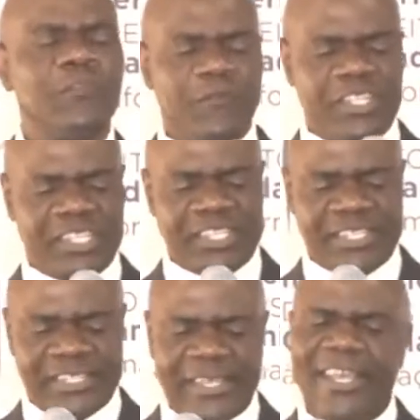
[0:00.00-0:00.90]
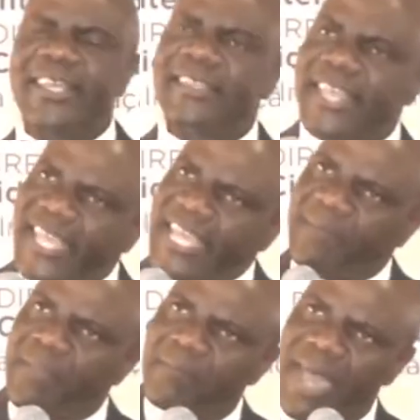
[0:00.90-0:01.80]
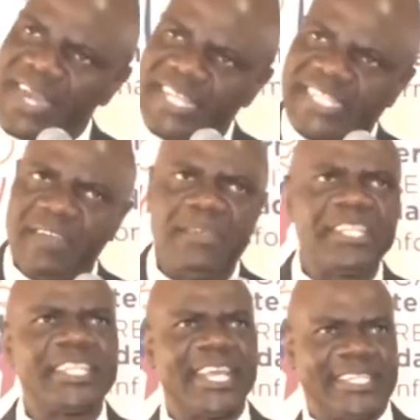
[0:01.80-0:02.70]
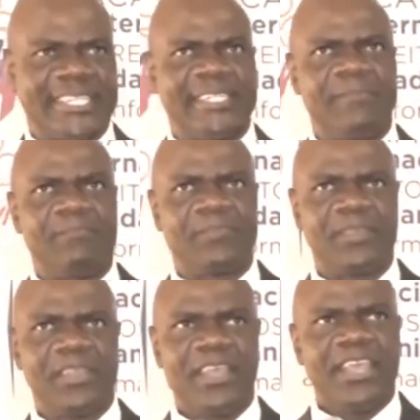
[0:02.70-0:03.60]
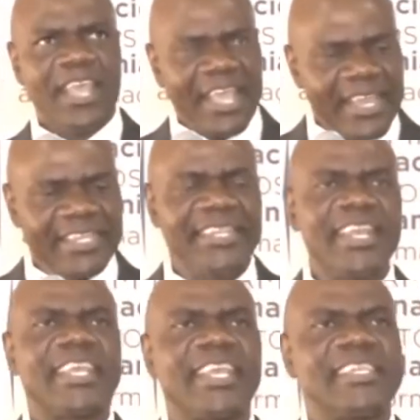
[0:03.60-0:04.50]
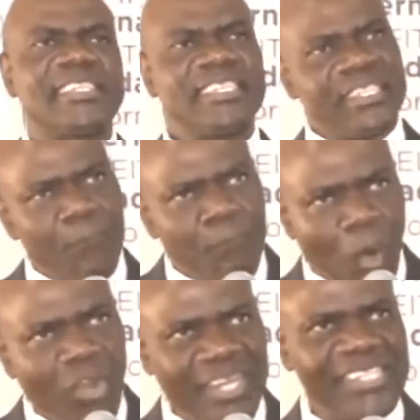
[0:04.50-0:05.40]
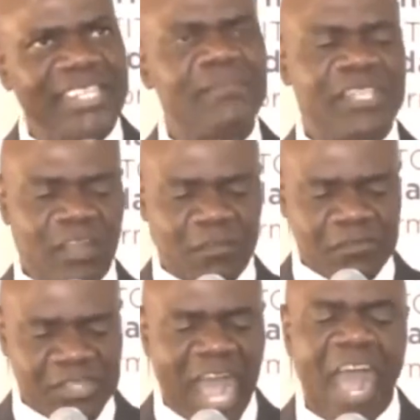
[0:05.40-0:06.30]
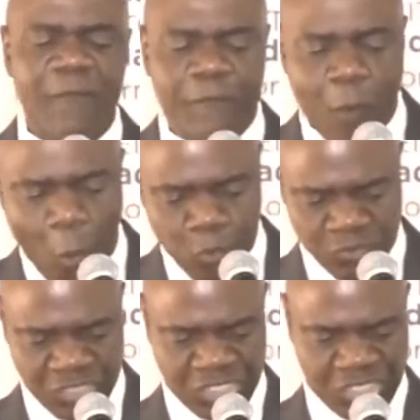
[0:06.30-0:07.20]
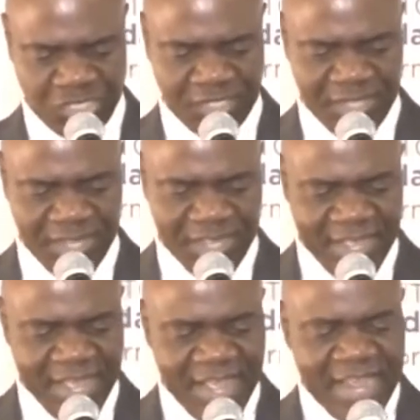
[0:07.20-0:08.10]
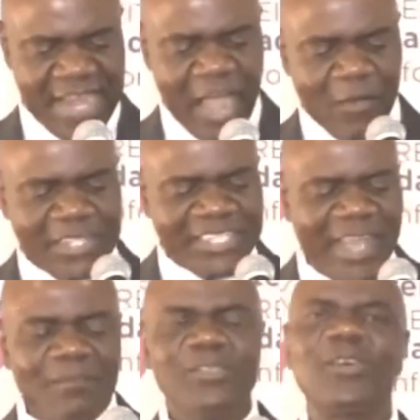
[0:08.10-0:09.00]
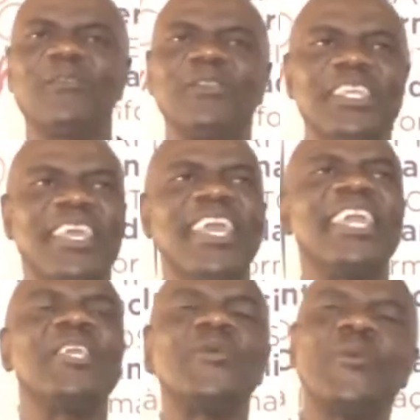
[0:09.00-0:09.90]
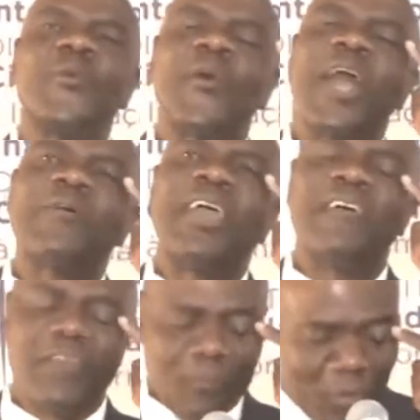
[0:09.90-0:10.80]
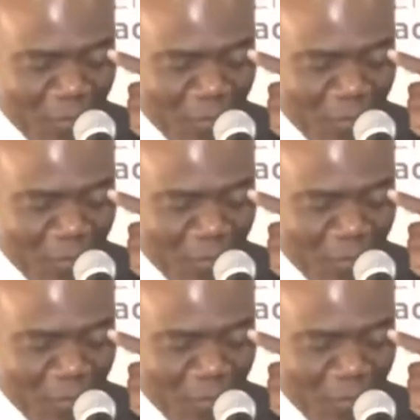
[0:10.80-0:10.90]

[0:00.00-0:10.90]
differences. They can be managed and mitigated. And in any case, the borders themselves are false. Now, in terms of the AU, why we're having